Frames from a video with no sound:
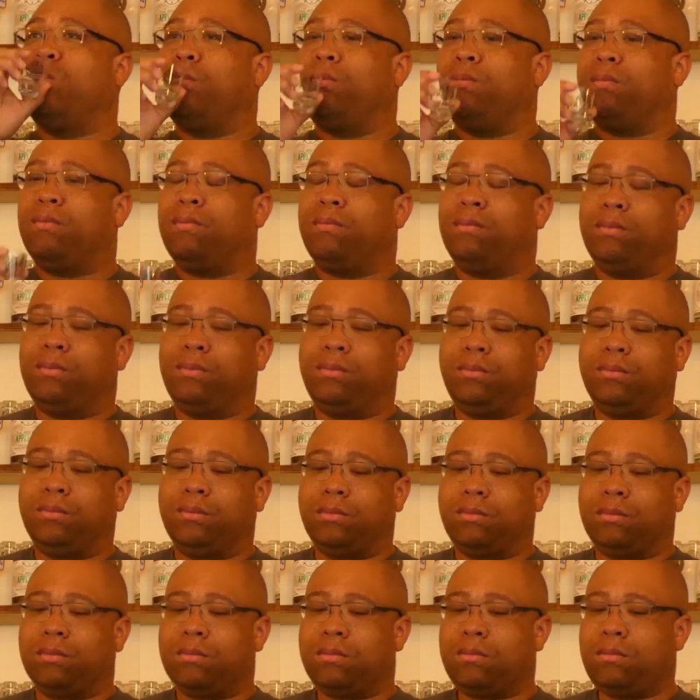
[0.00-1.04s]

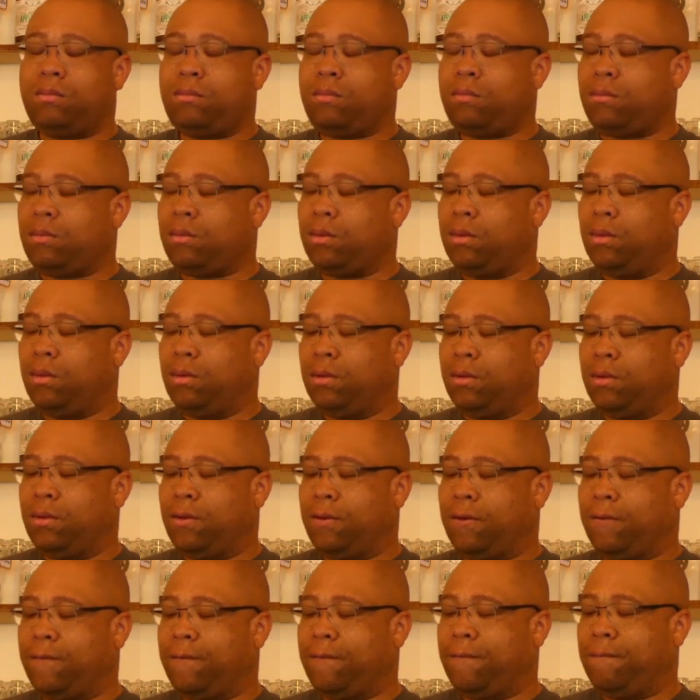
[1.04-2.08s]

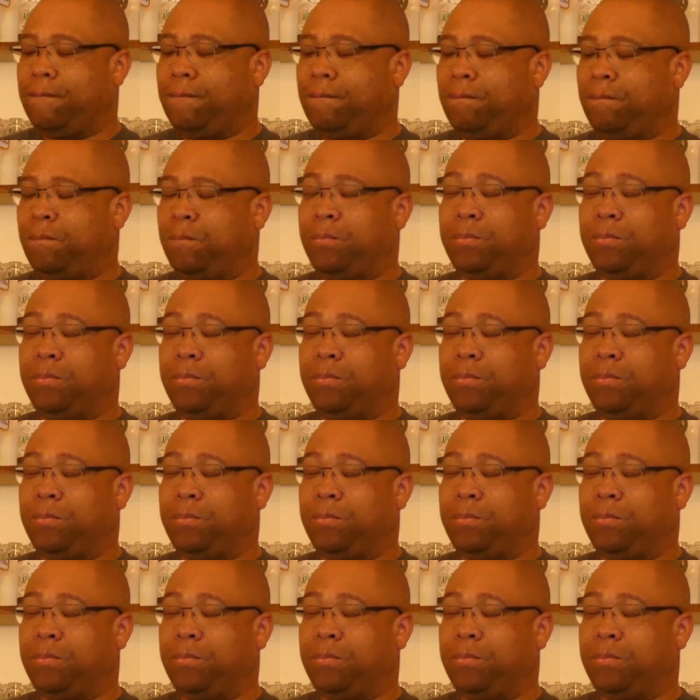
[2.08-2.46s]
(no one is talking)